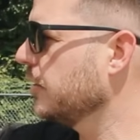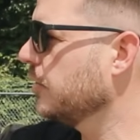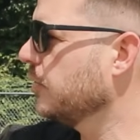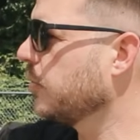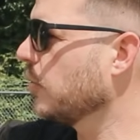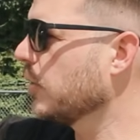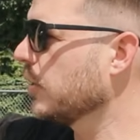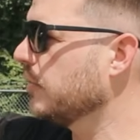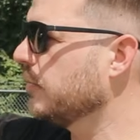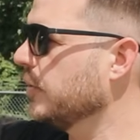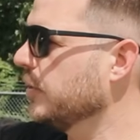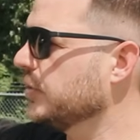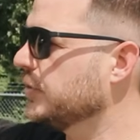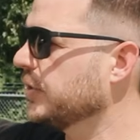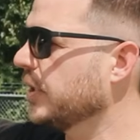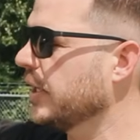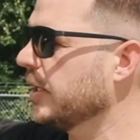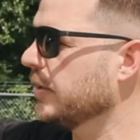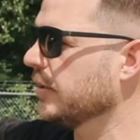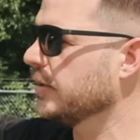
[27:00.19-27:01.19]
40-foot
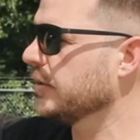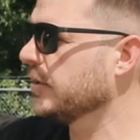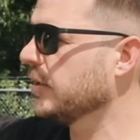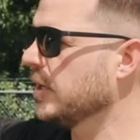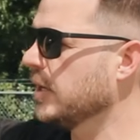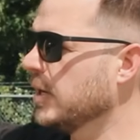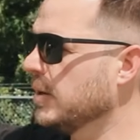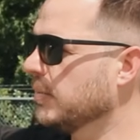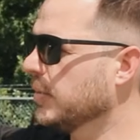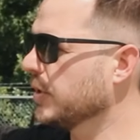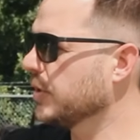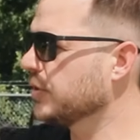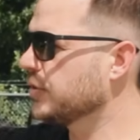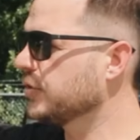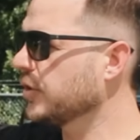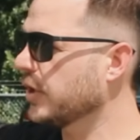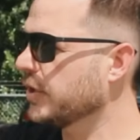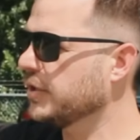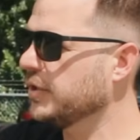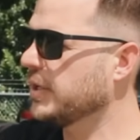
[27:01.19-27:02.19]
trailer, but the
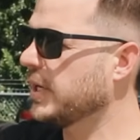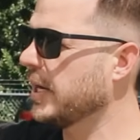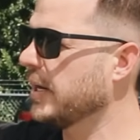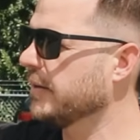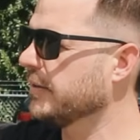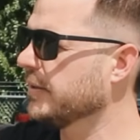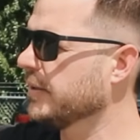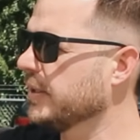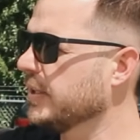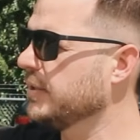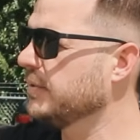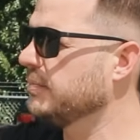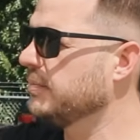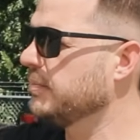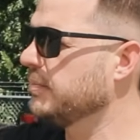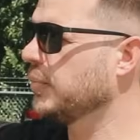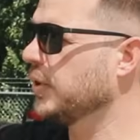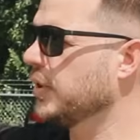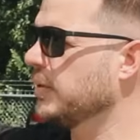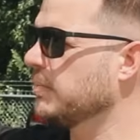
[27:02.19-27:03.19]
truck you can't really
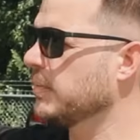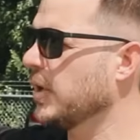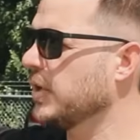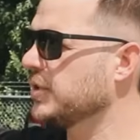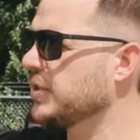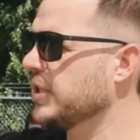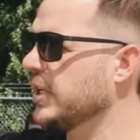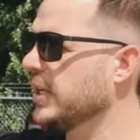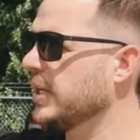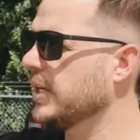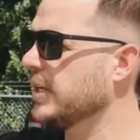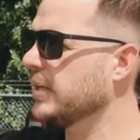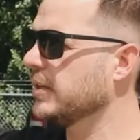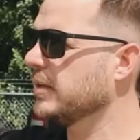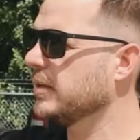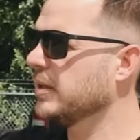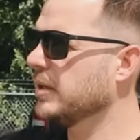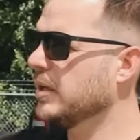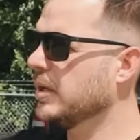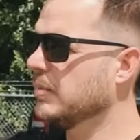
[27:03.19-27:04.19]
put much in it.
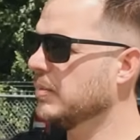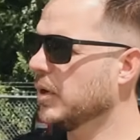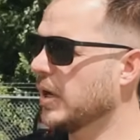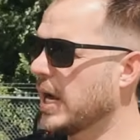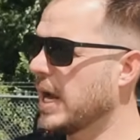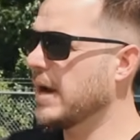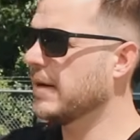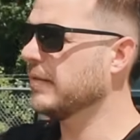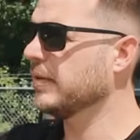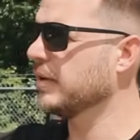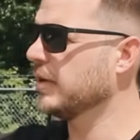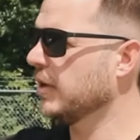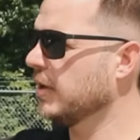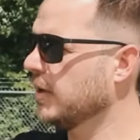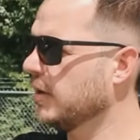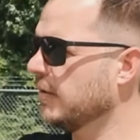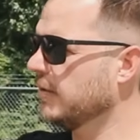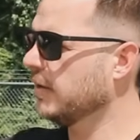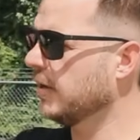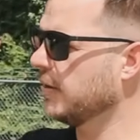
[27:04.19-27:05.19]
But having
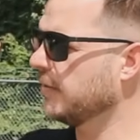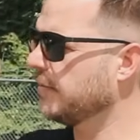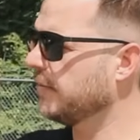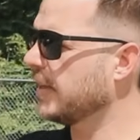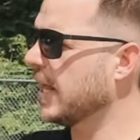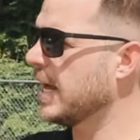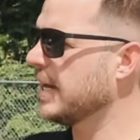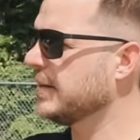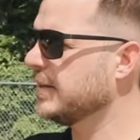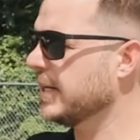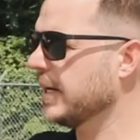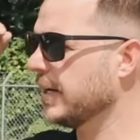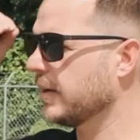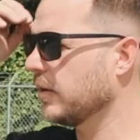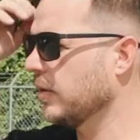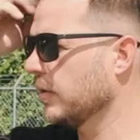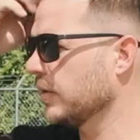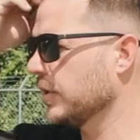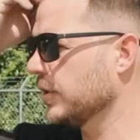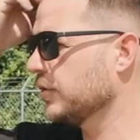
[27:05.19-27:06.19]
a flat
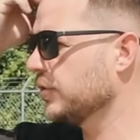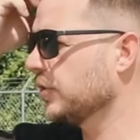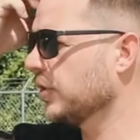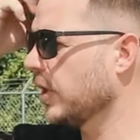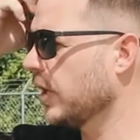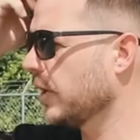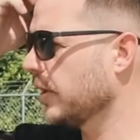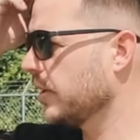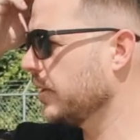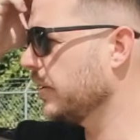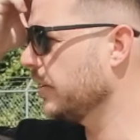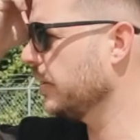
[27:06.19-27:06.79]
deck on the truck